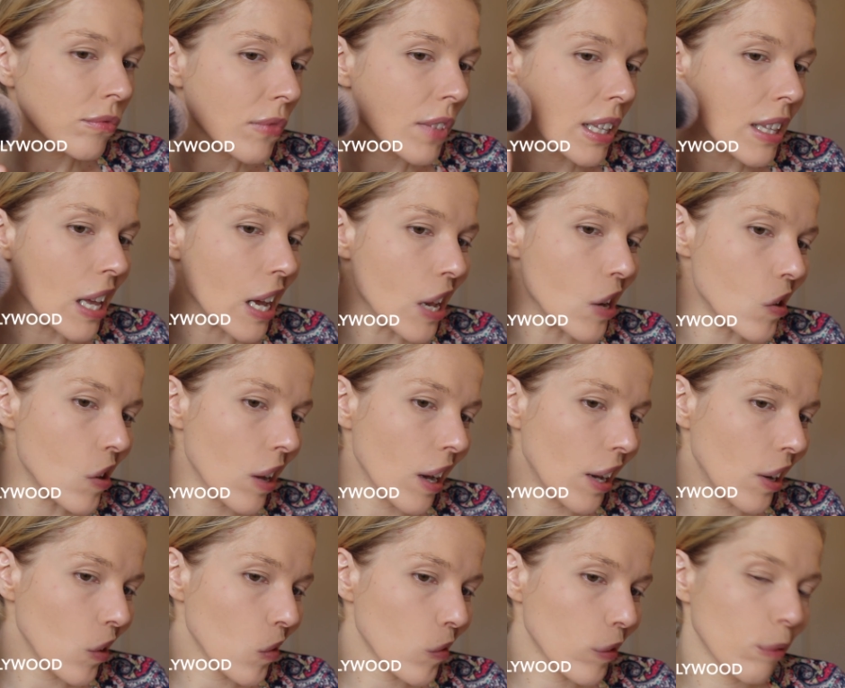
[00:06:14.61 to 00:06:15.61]
And then
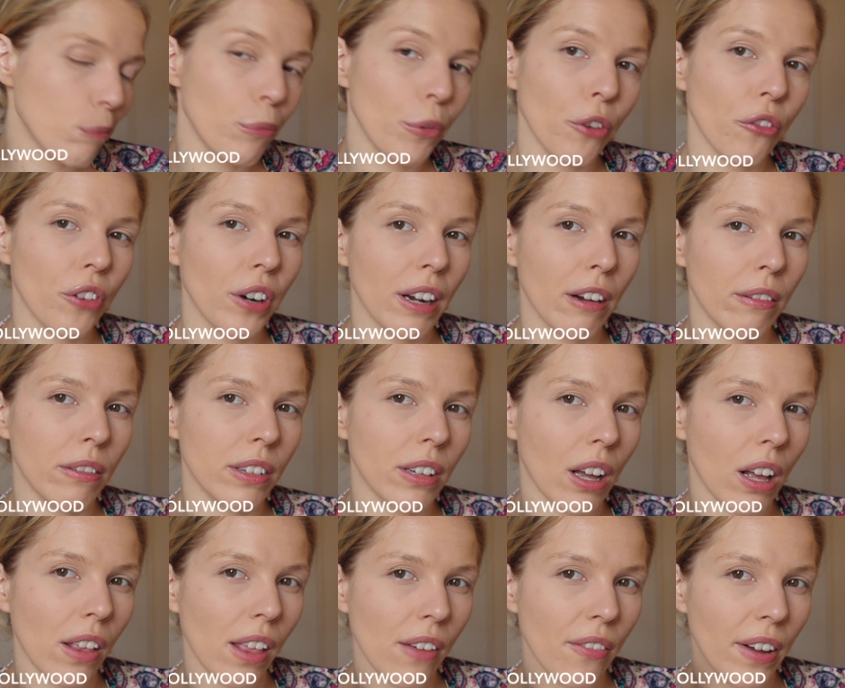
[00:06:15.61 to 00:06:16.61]
I don't want to move around
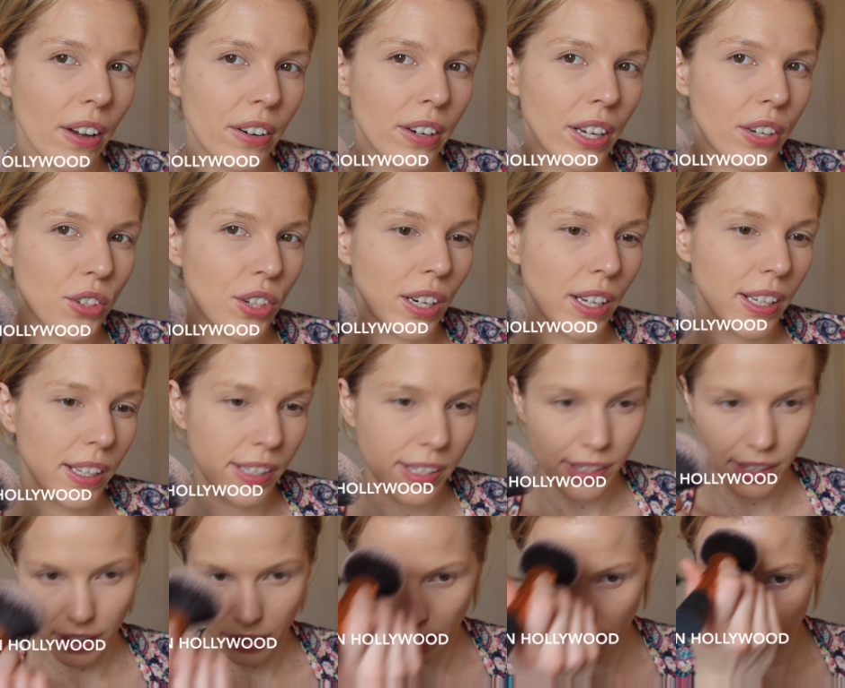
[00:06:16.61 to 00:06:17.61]
all that foundation and
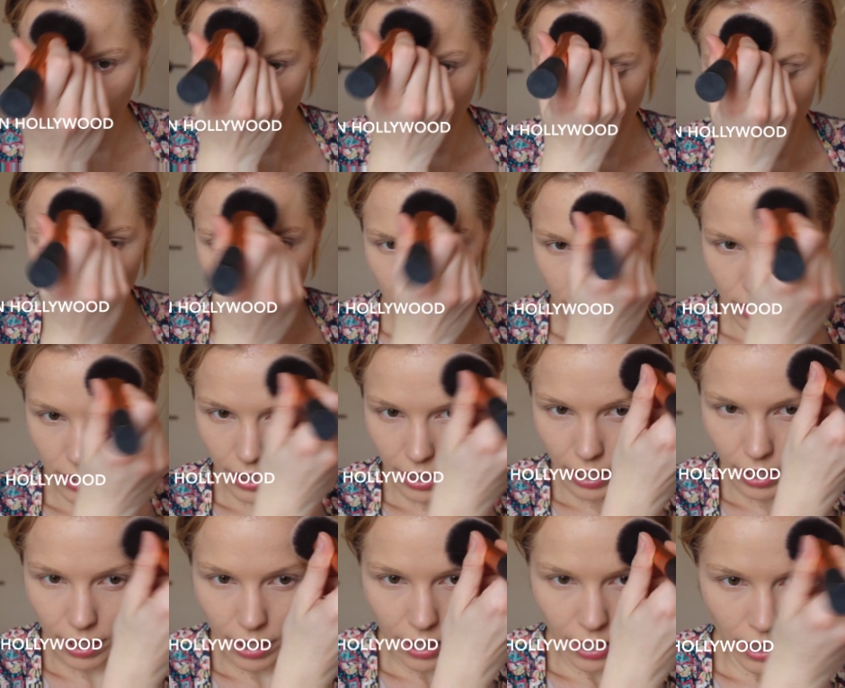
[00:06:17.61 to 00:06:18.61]
concealer, so I'm just
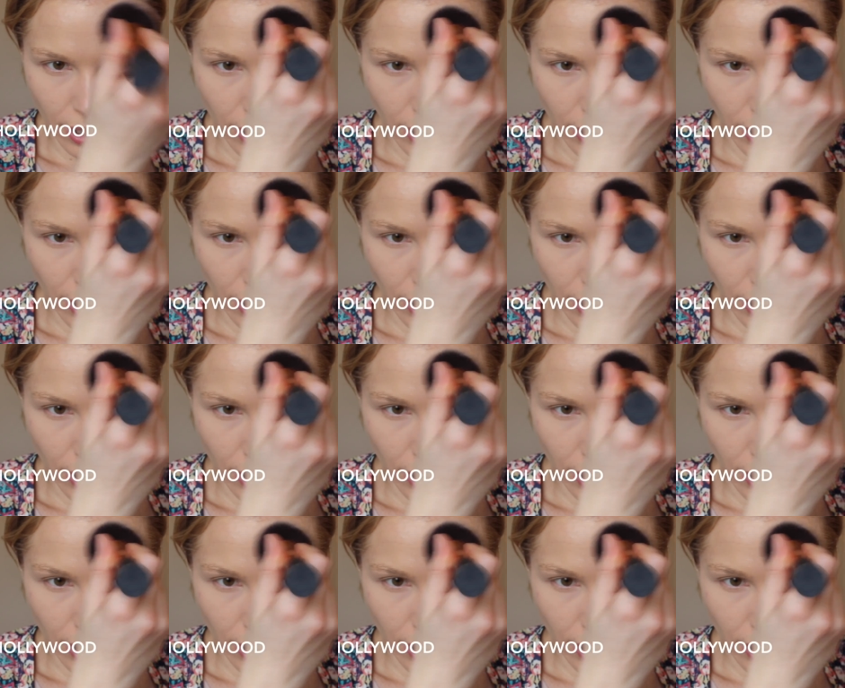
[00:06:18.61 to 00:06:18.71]
gonna